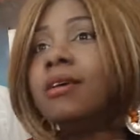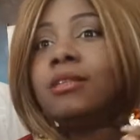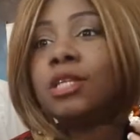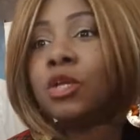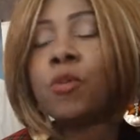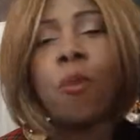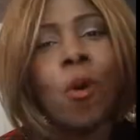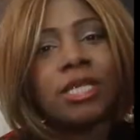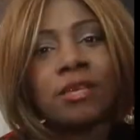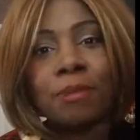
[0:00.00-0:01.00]
the little
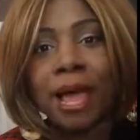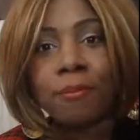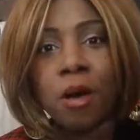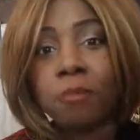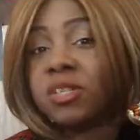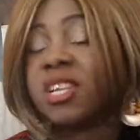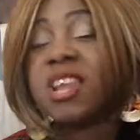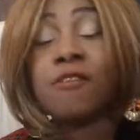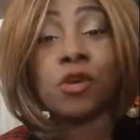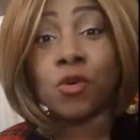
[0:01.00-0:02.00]
pointy black pumps
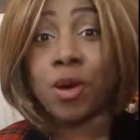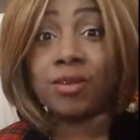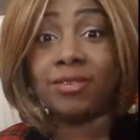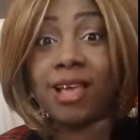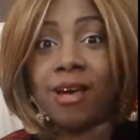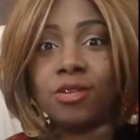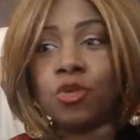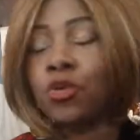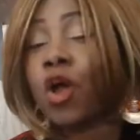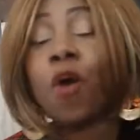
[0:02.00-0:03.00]
never go out of style, so
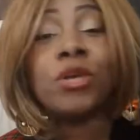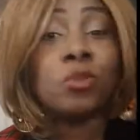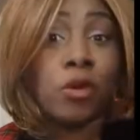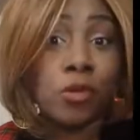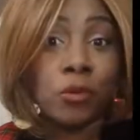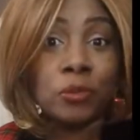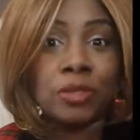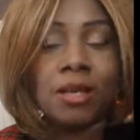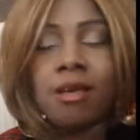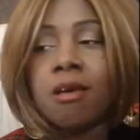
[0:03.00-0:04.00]
you can always wear
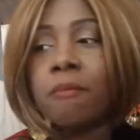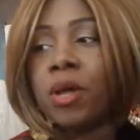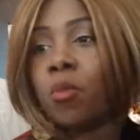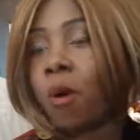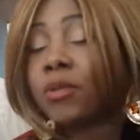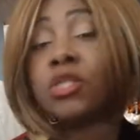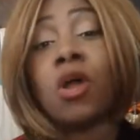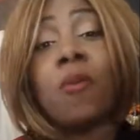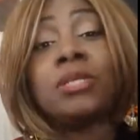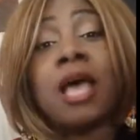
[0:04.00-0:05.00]
those. But a woman should
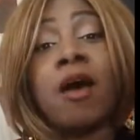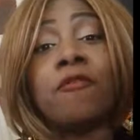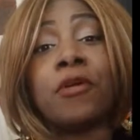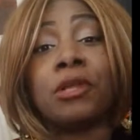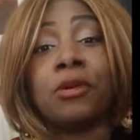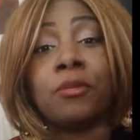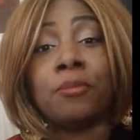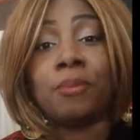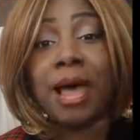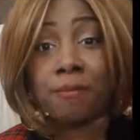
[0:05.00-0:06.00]
always have her little
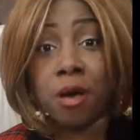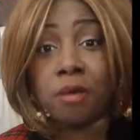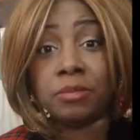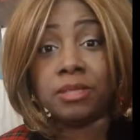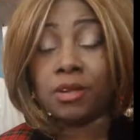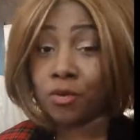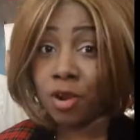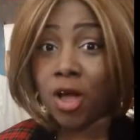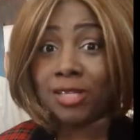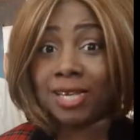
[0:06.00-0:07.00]
black pumps in her
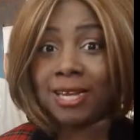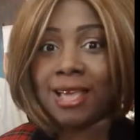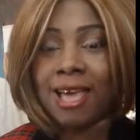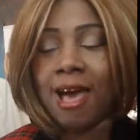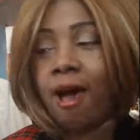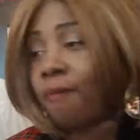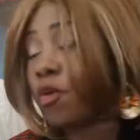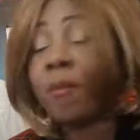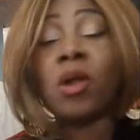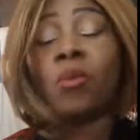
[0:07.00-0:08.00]
closet,
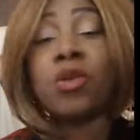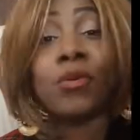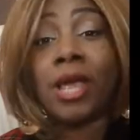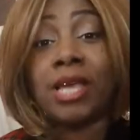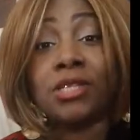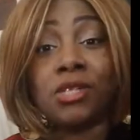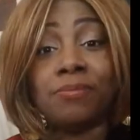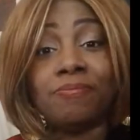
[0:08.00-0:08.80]
no matter what your age.